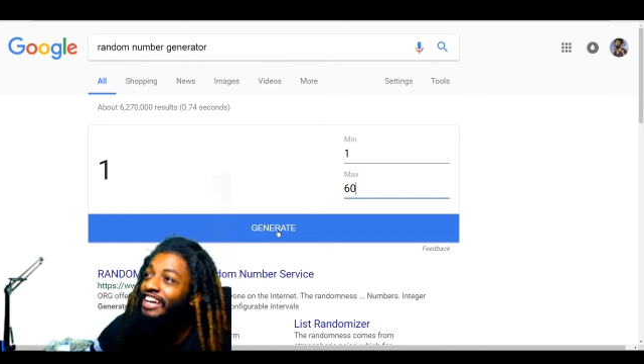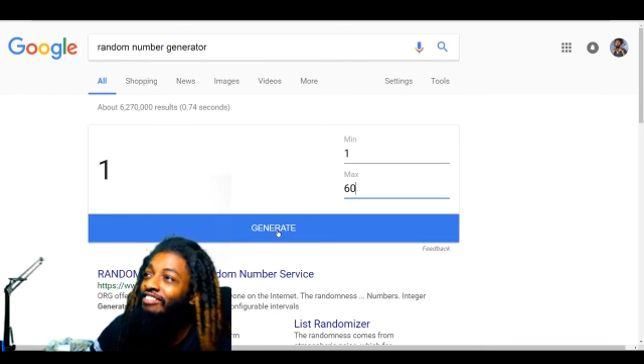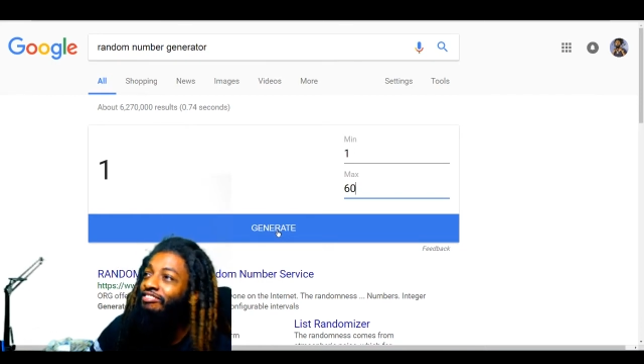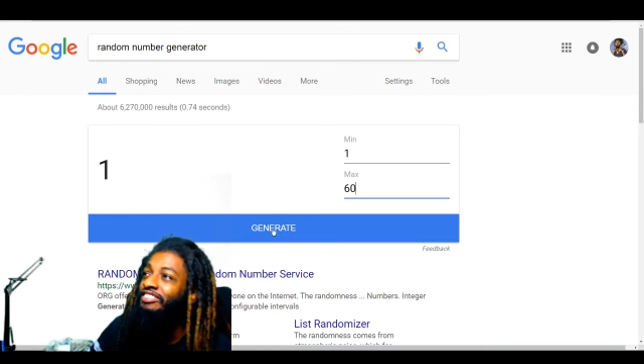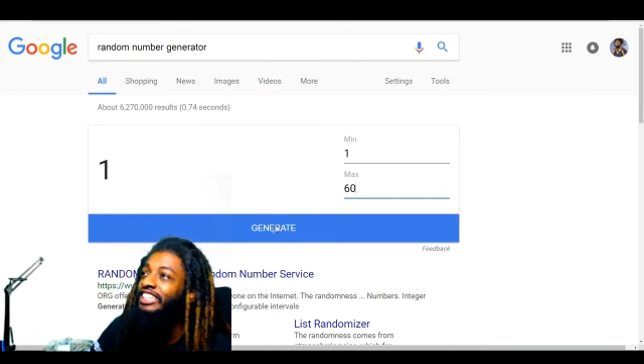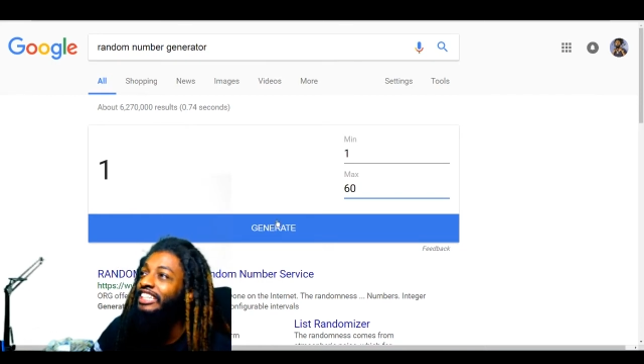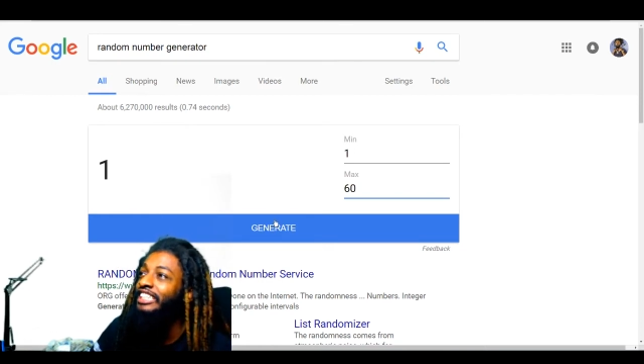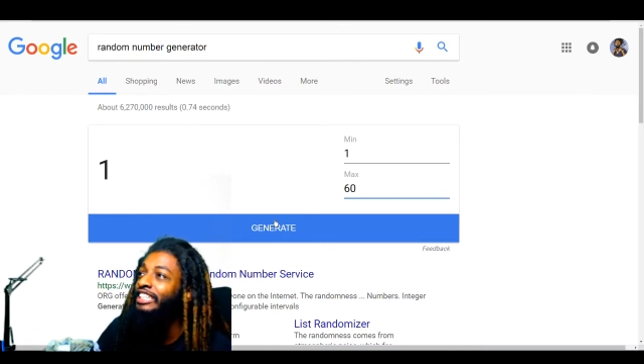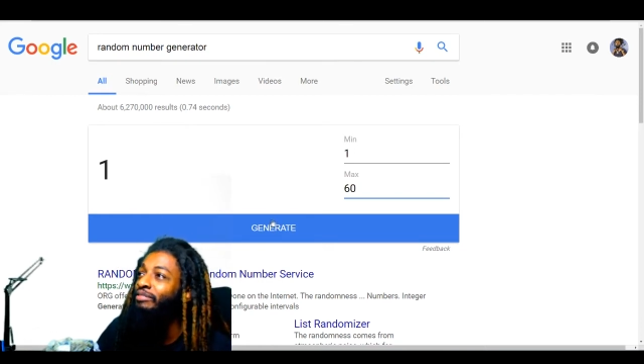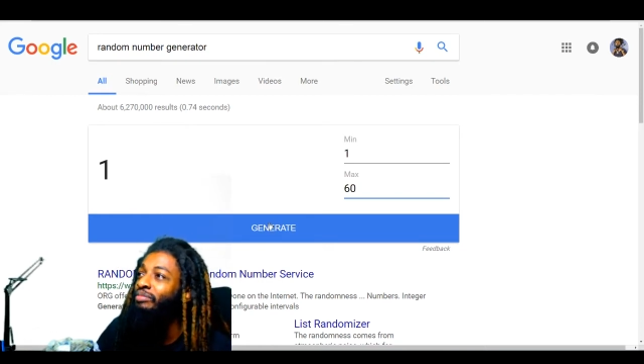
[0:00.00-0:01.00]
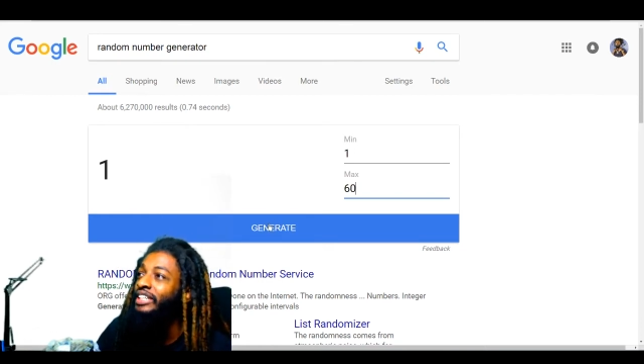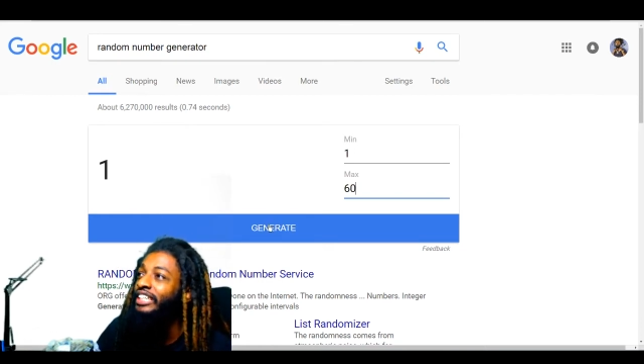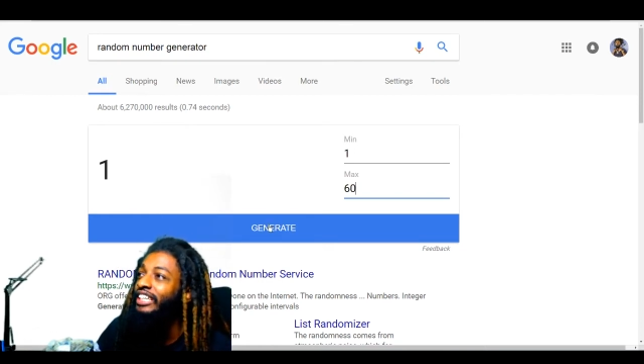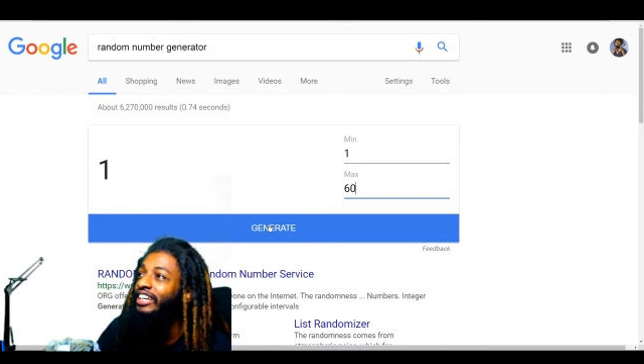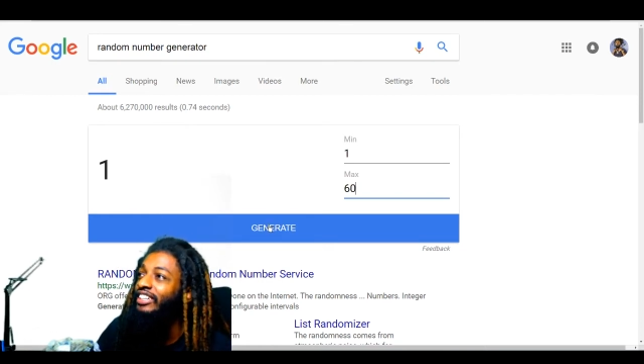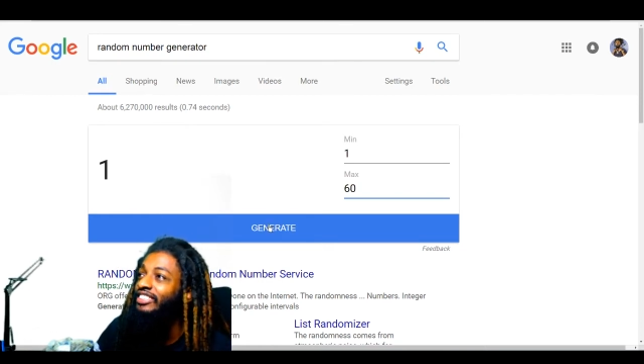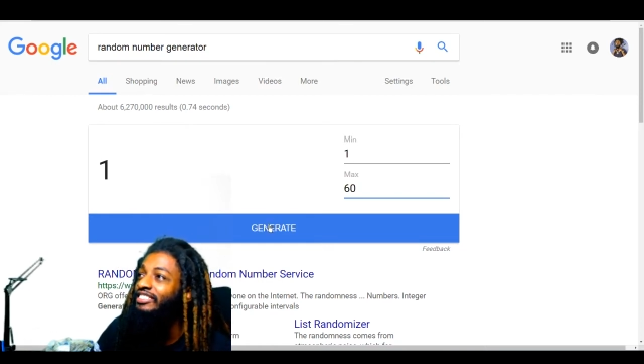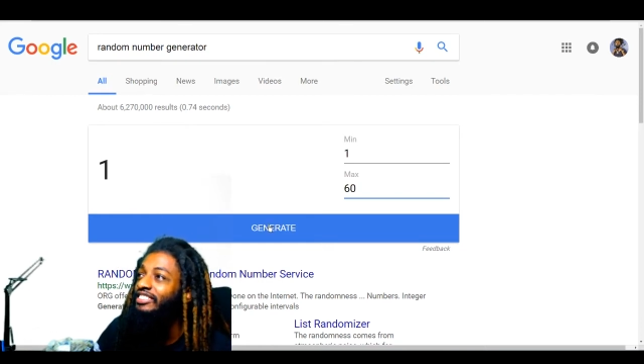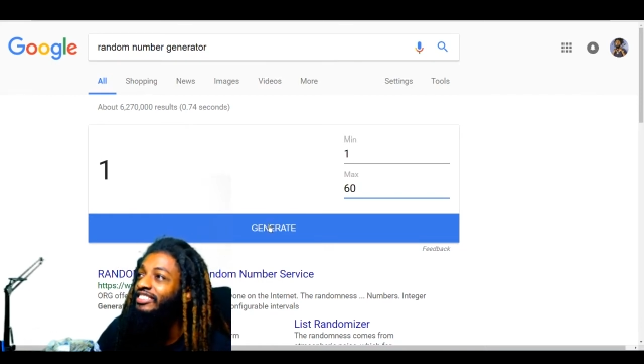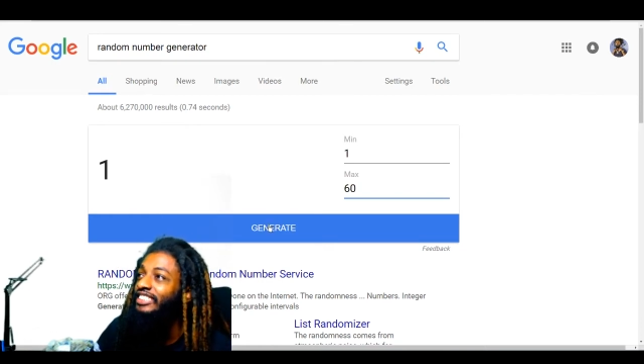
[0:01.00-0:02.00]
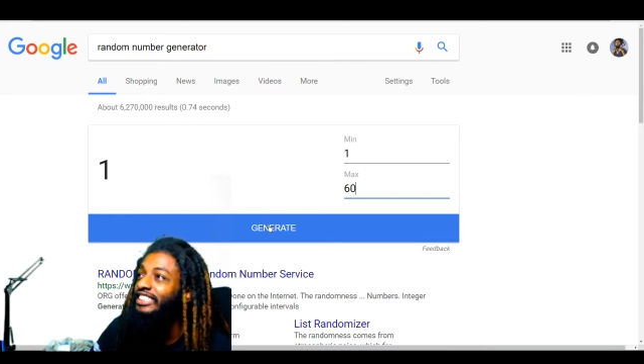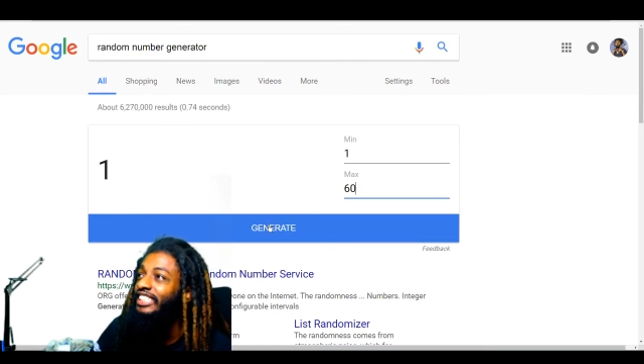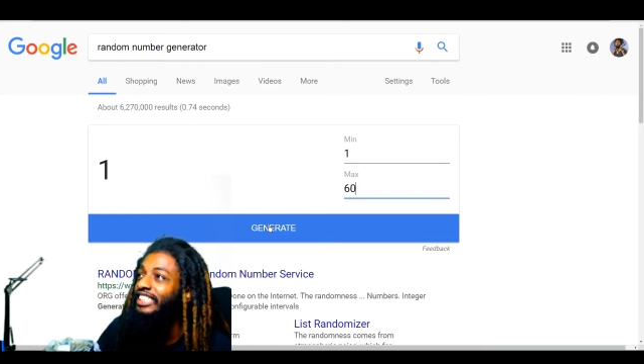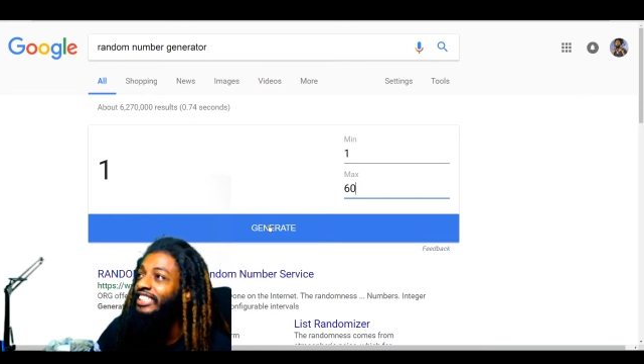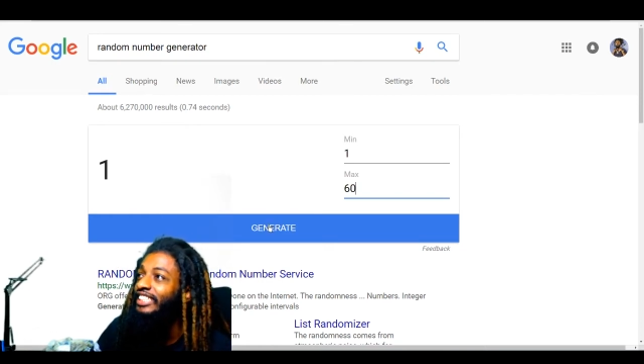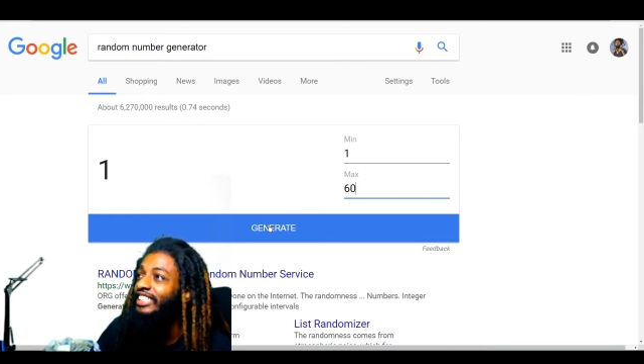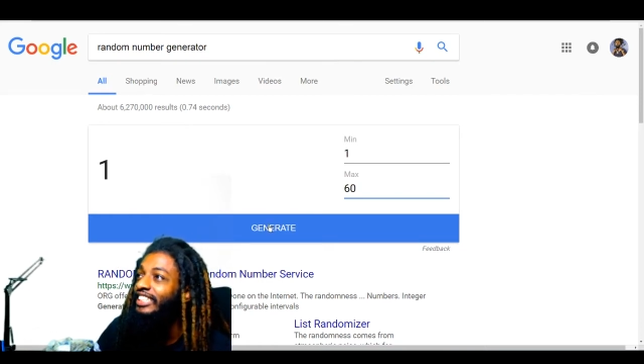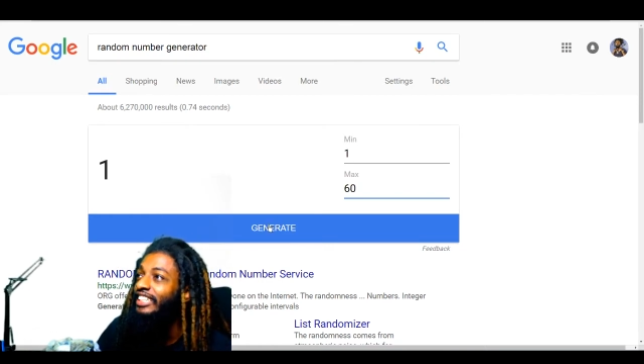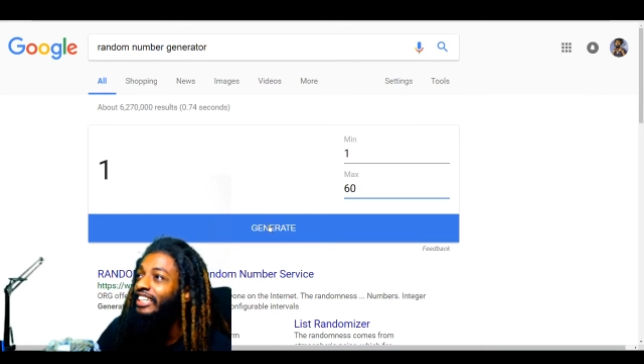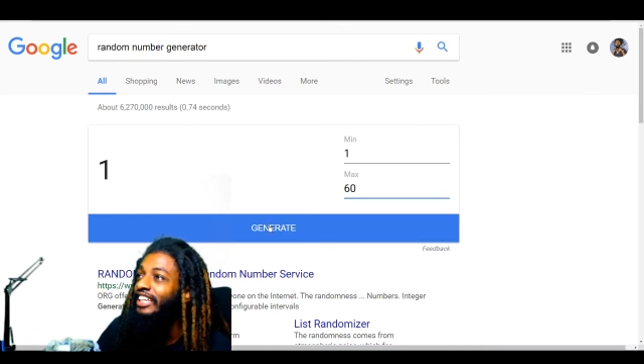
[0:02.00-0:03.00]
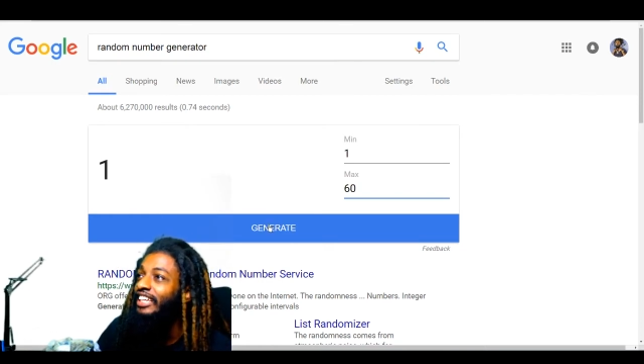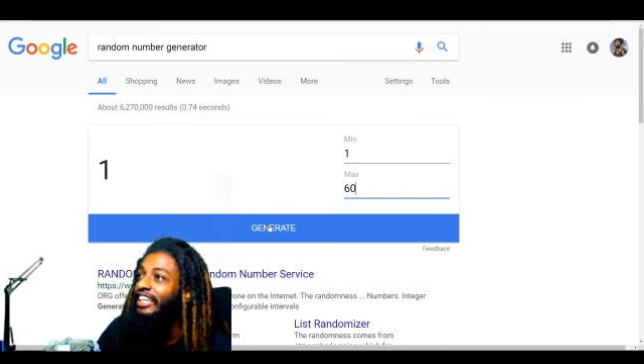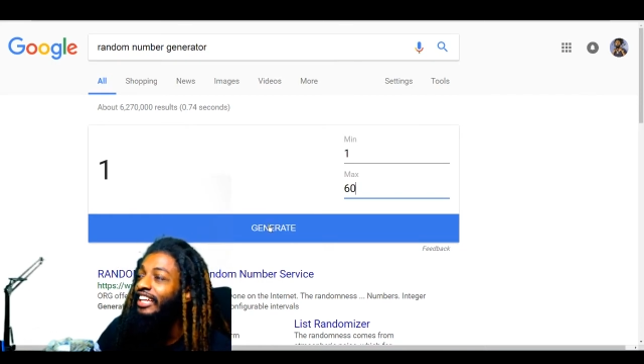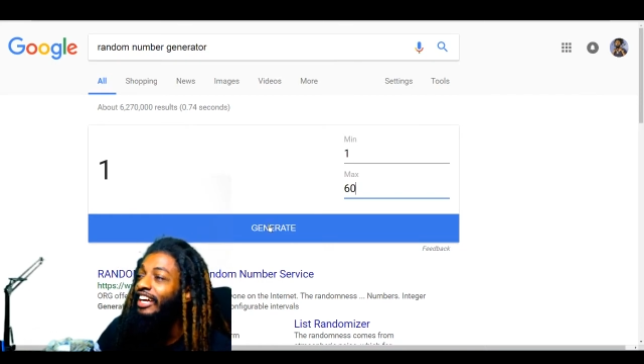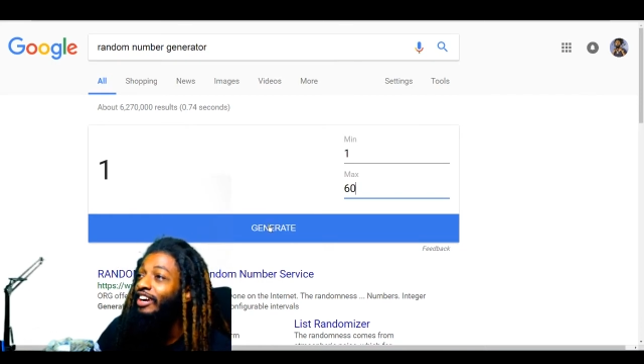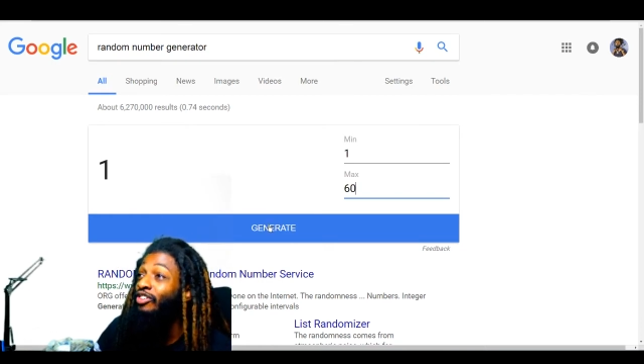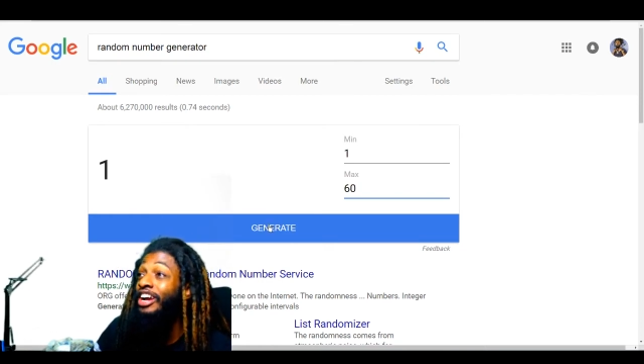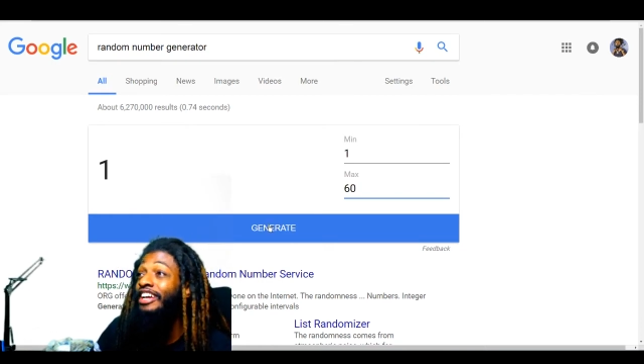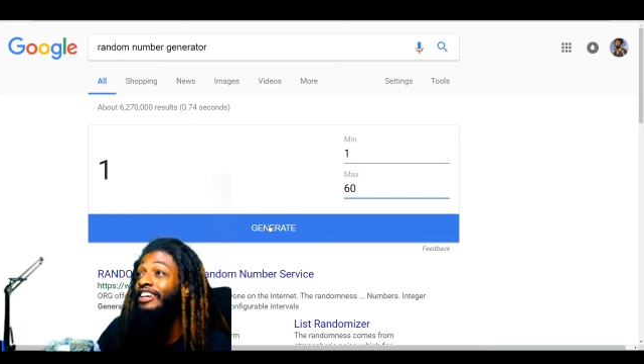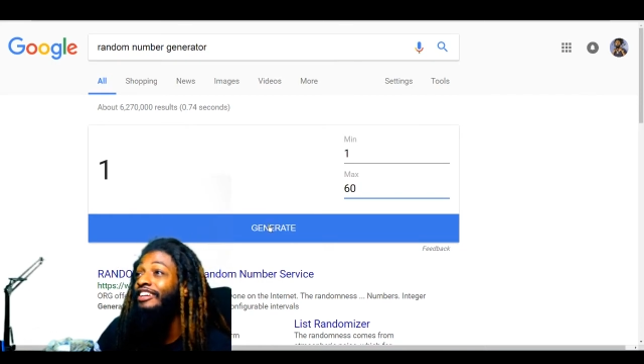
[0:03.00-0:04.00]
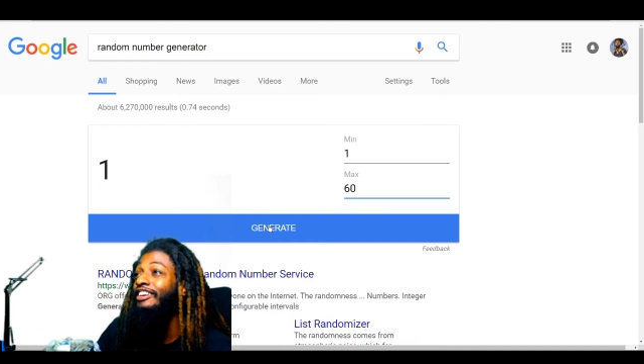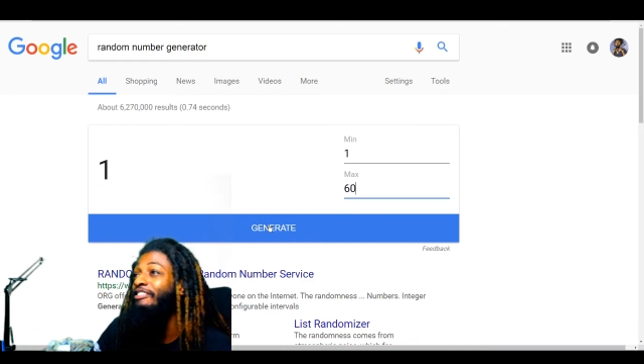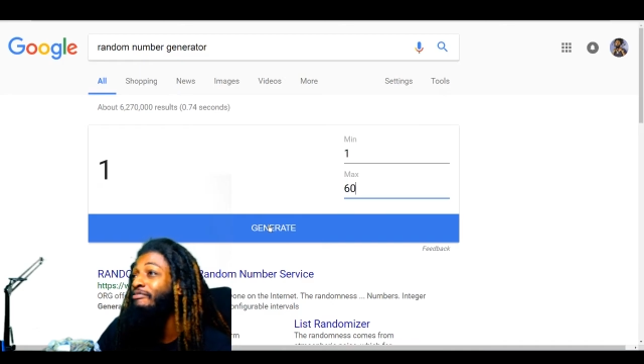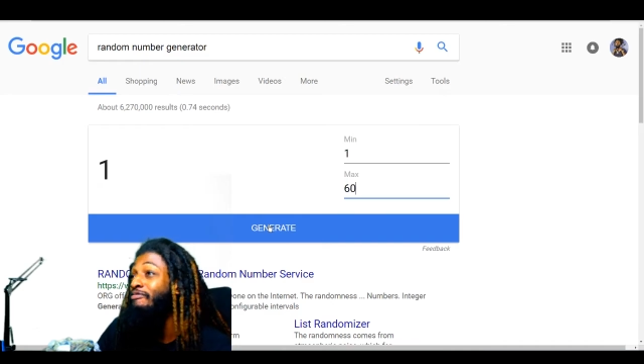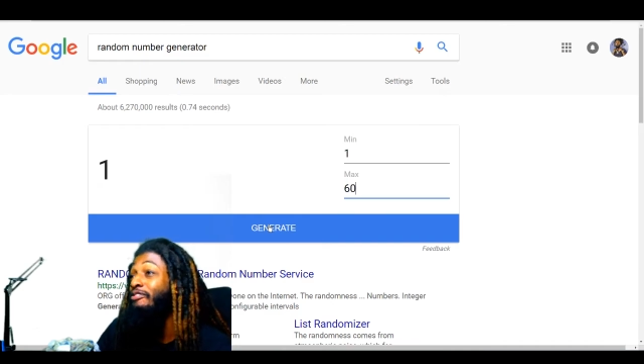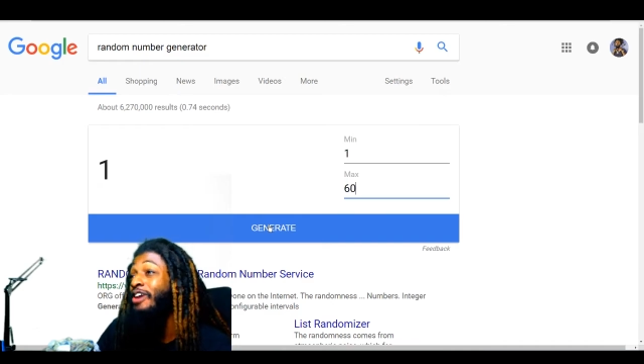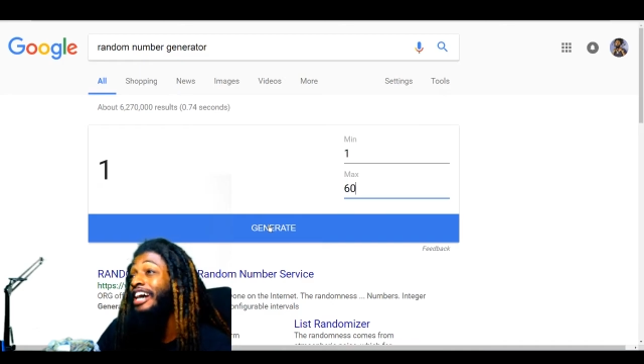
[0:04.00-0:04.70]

I'm finna click it, man. Y'all, you know what I'm saying? Wait, before I